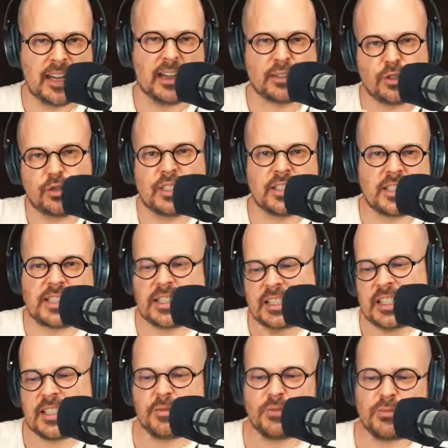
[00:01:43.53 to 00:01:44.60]
as you can see,
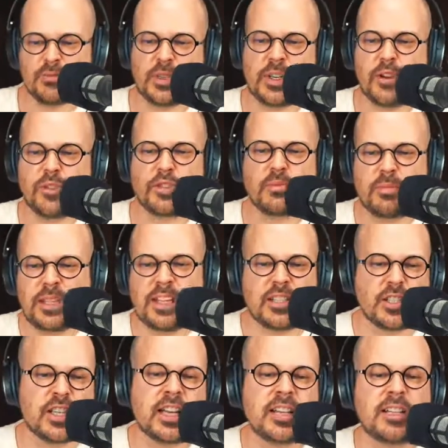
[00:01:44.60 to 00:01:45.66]
this will also be a
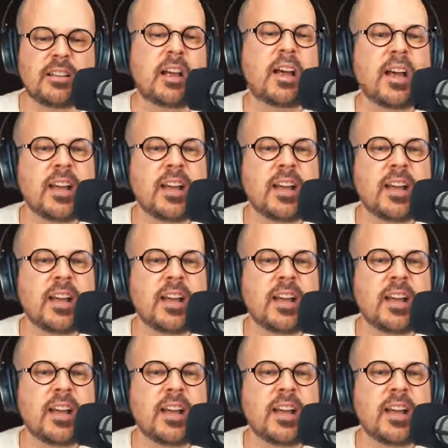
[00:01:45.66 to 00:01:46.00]
channel